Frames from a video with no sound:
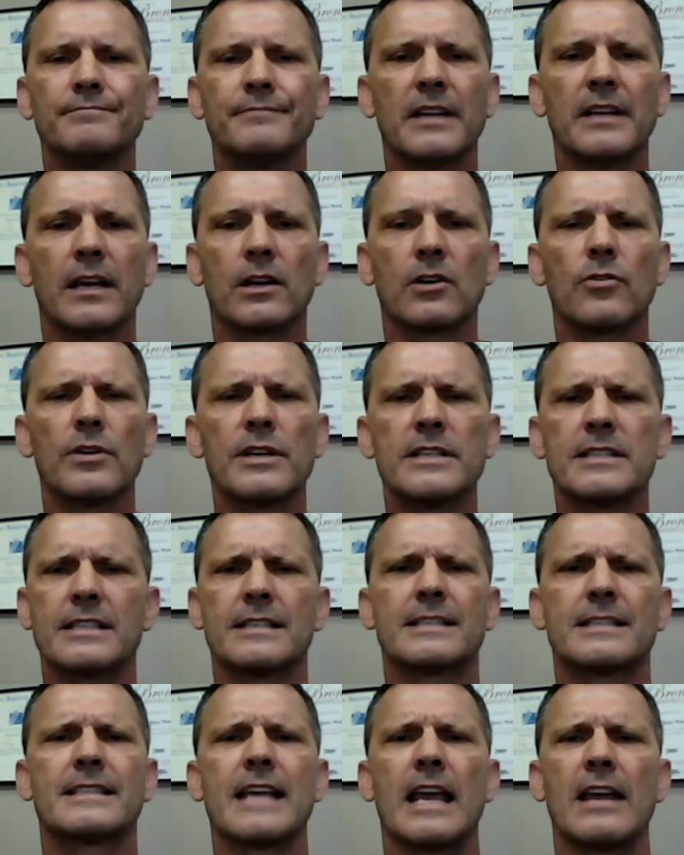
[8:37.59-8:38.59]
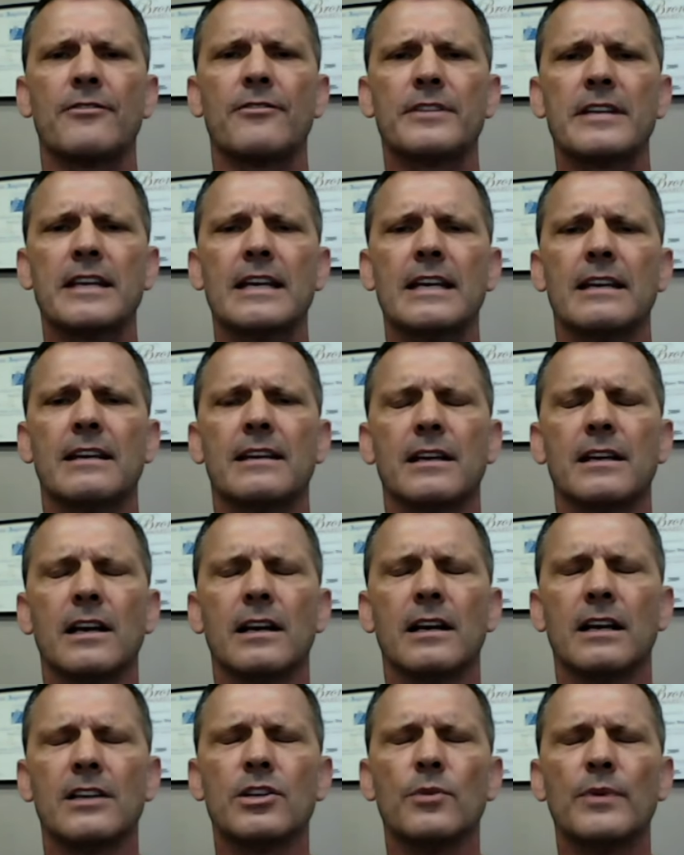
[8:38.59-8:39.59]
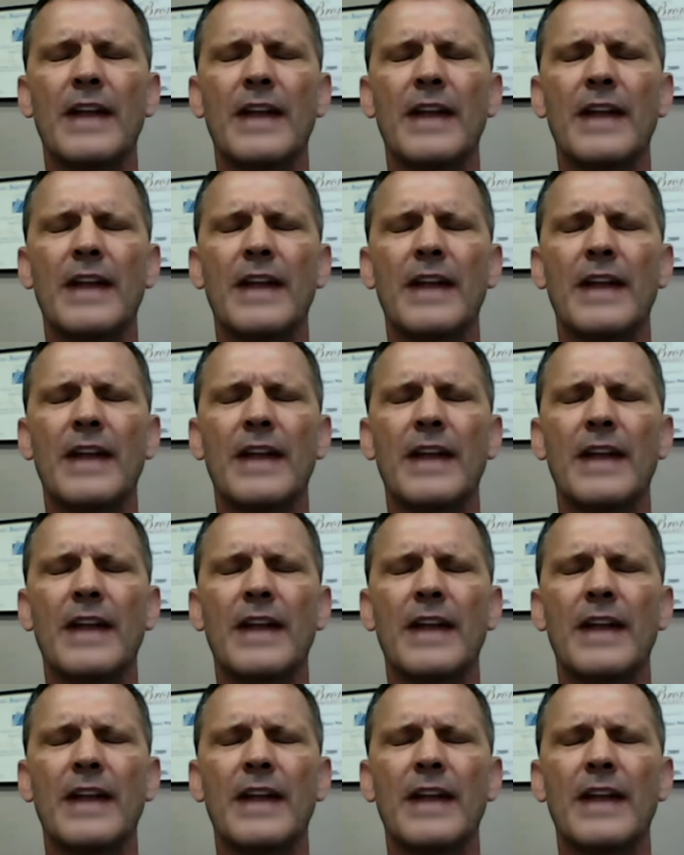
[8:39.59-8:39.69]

increases safety. You had